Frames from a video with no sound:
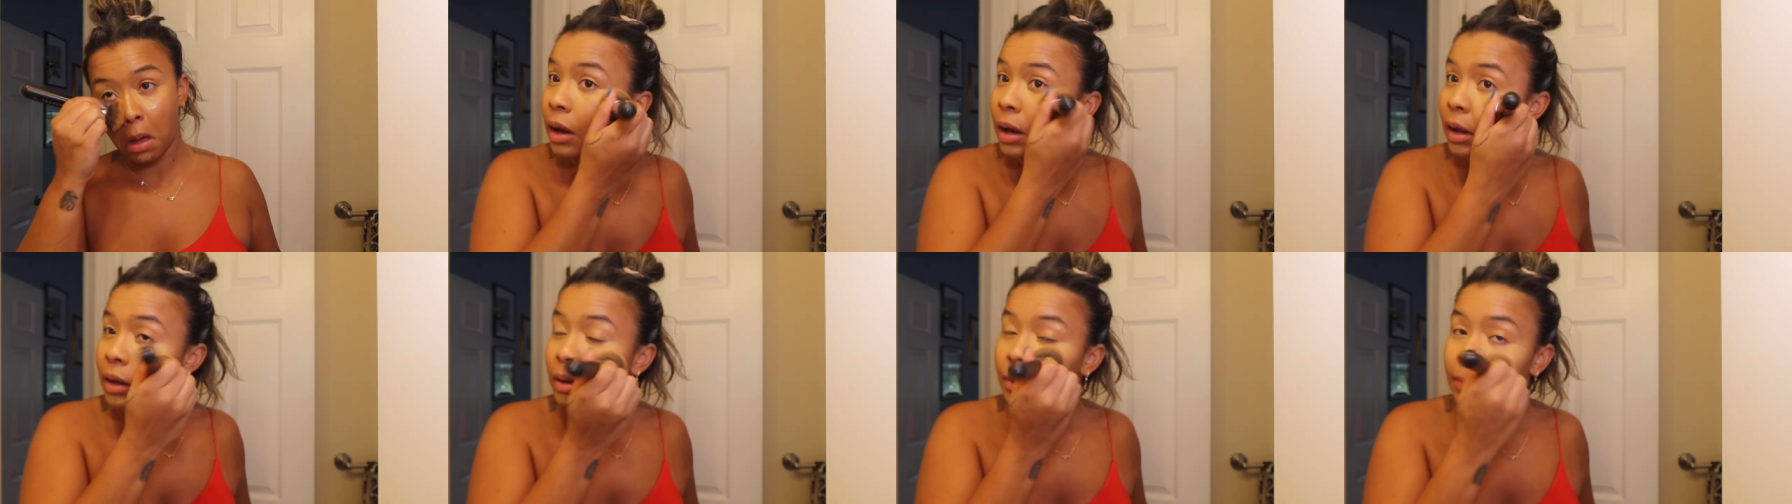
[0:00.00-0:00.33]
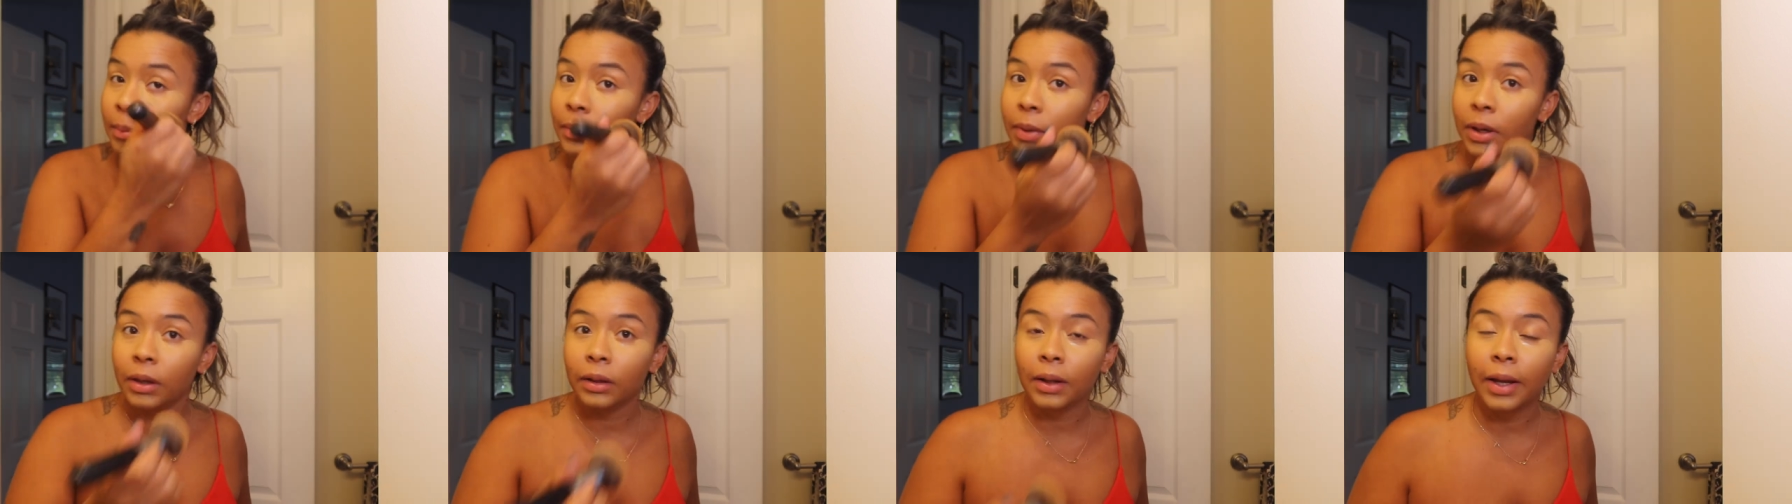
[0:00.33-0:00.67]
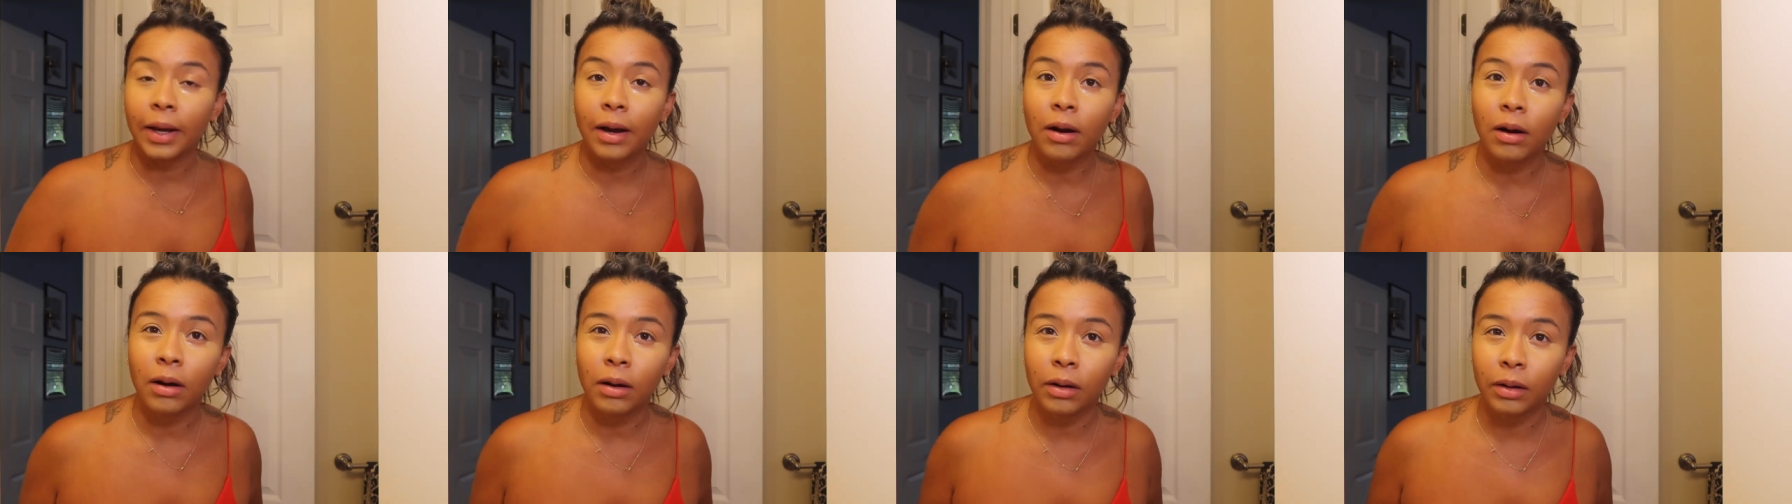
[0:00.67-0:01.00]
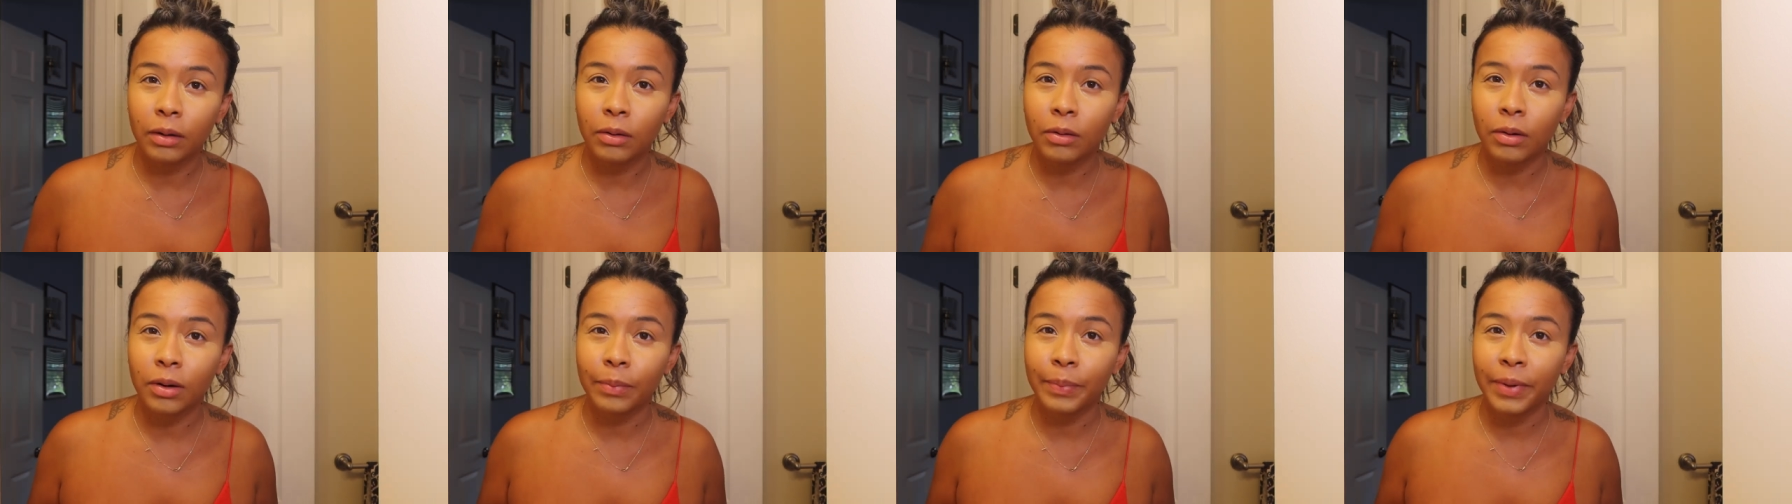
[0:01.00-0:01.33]
I'm like
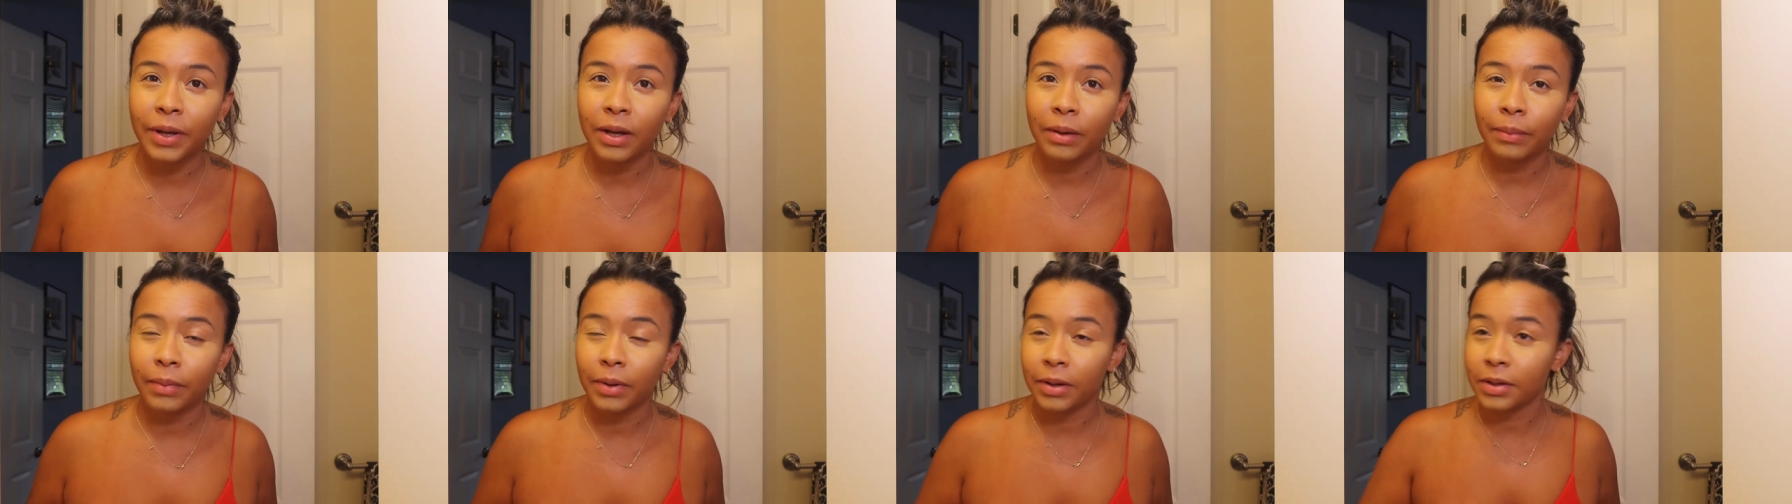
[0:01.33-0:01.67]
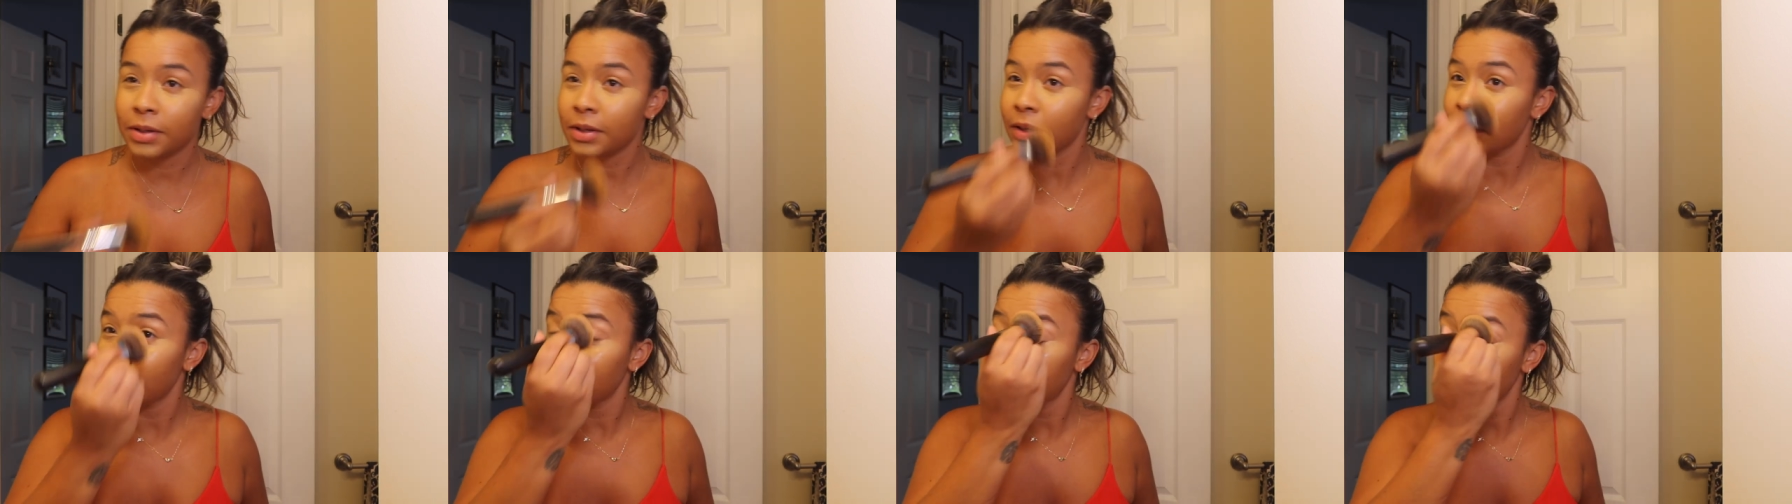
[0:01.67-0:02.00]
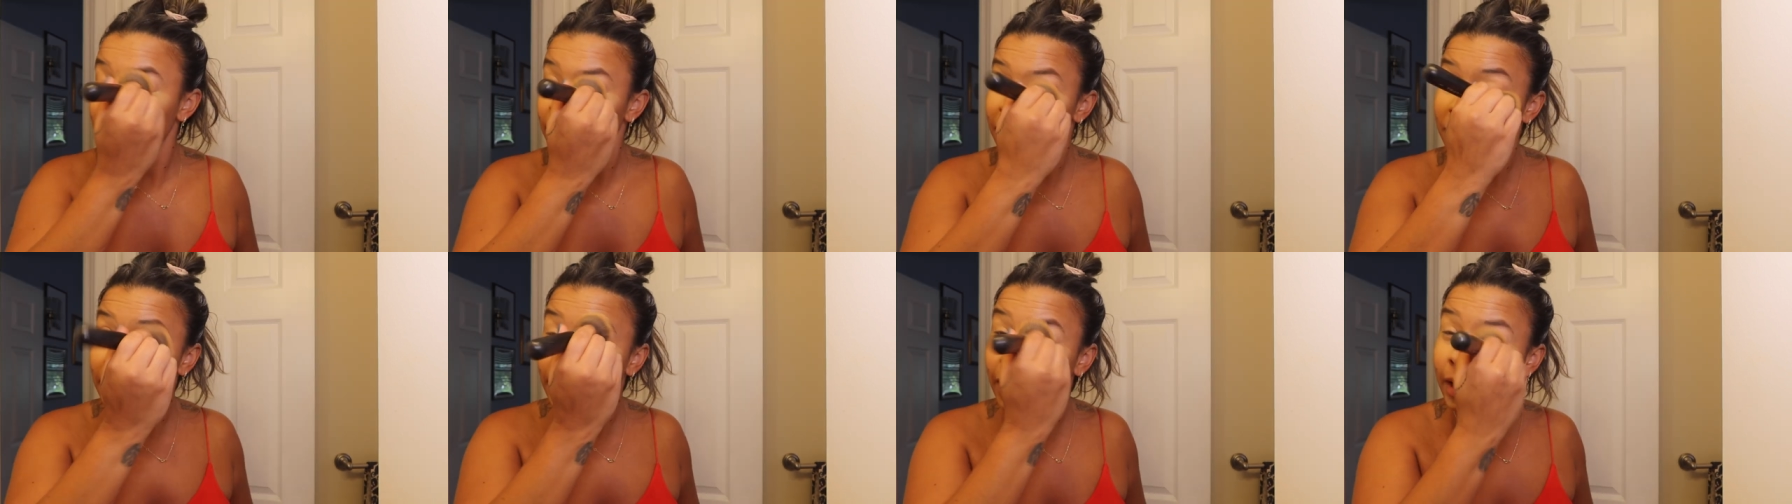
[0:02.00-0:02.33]
hardcore PMSing,